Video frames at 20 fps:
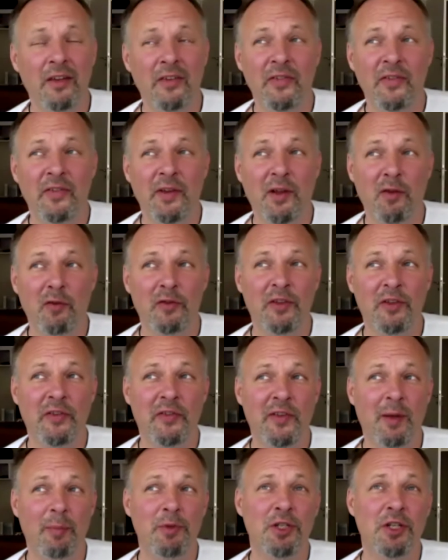
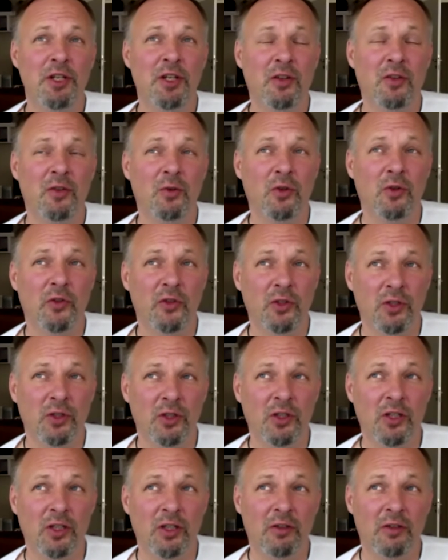self-deception to a
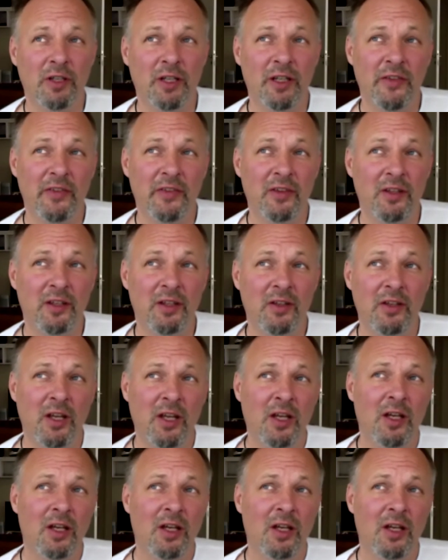certain degree, isn't it?